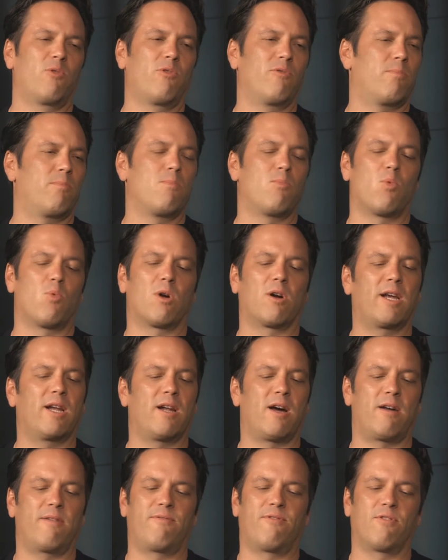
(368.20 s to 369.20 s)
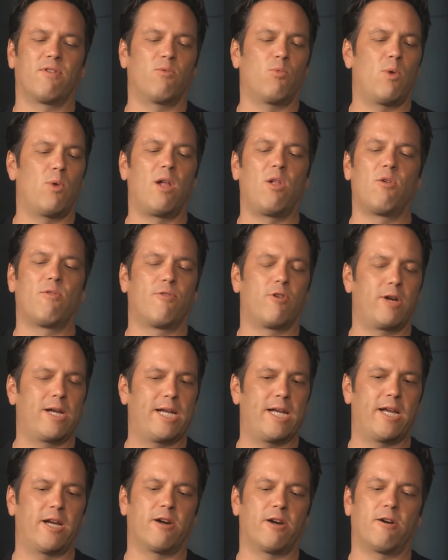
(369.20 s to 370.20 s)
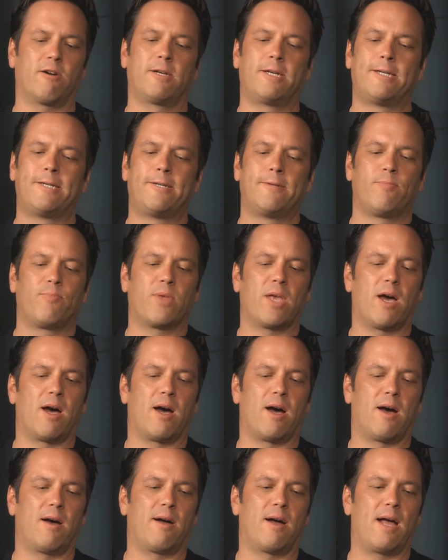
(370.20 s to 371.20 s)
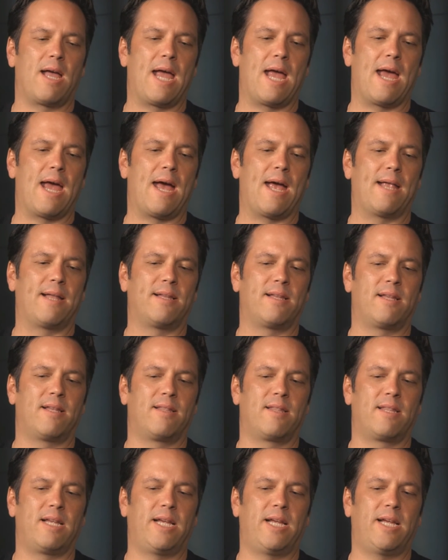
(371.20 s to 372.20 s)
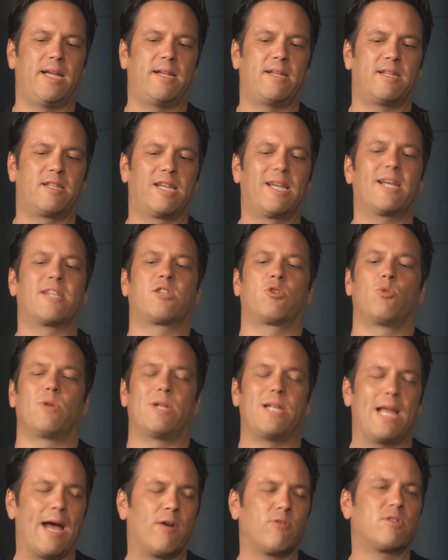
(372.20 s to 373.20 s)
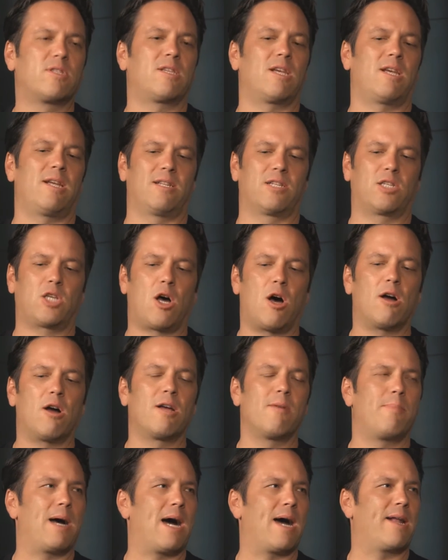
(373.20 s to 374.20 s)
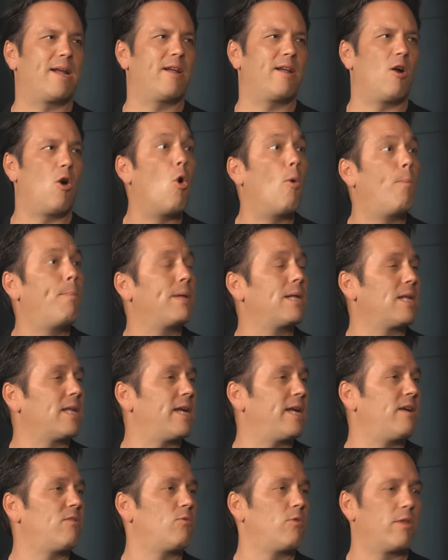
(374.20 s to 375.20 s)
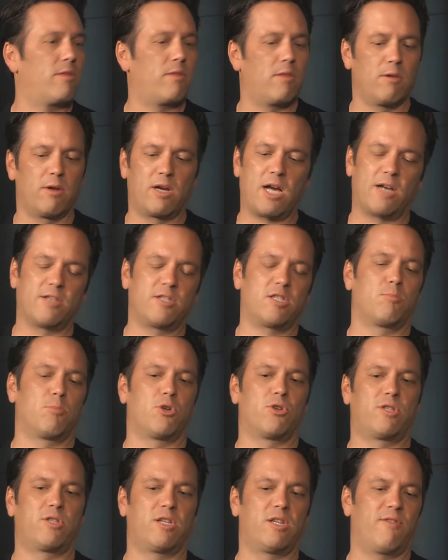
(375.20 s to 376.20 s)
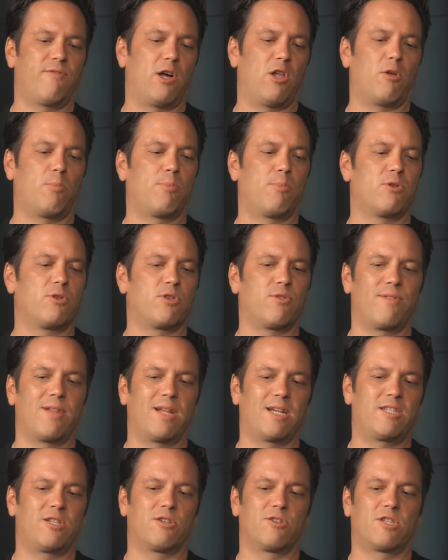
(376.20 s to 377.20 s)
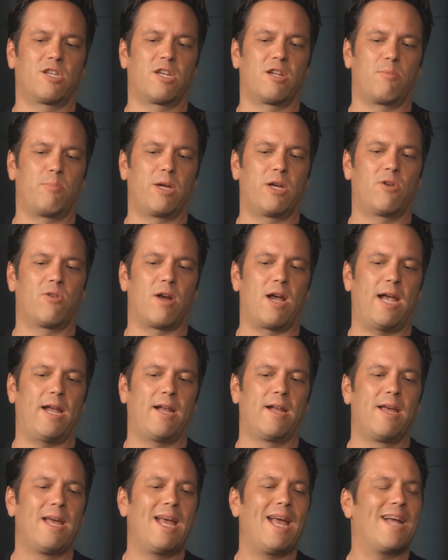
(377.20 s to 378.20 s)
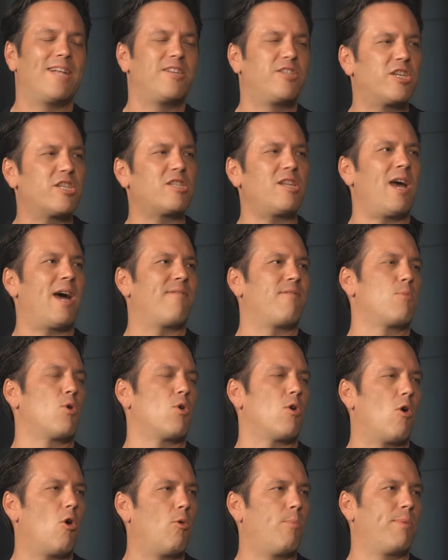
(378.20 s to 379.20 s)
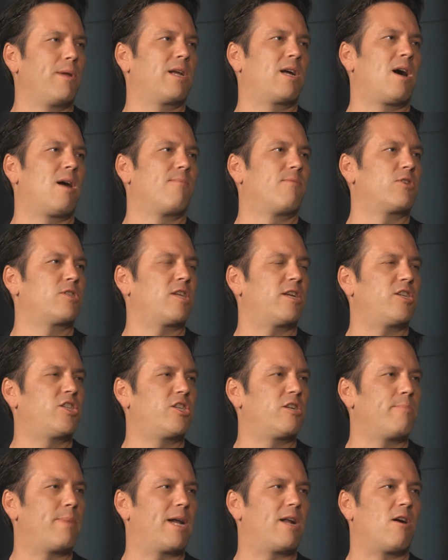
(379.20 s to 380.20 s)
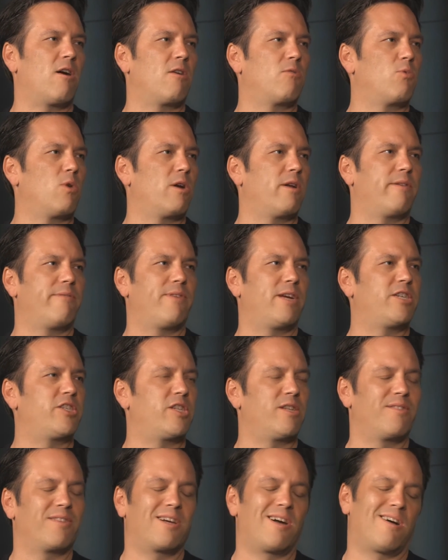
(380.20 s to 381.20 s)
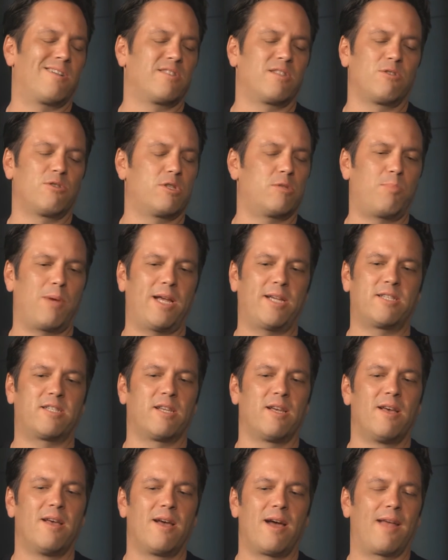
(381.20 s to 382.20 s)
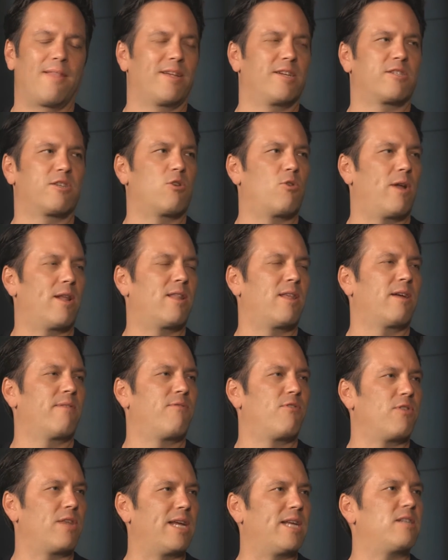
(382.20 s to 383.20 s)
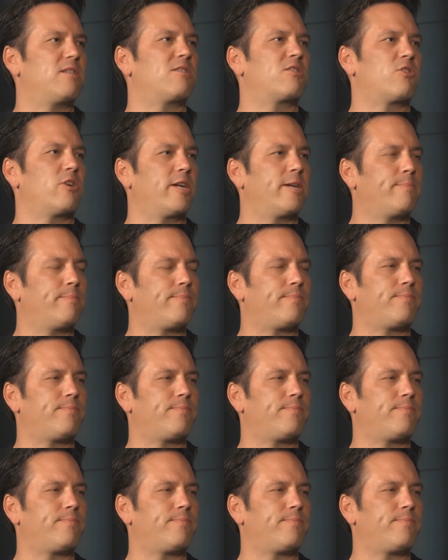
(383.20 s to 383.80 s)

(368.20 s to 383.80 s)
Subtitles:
we've been working on for well over a year. And to get to announce it and talk about it openly with customers and developers over the next year is going to be great. And just to have a more open conversation about hardware innovation in the console space, I think is a great thing special to us.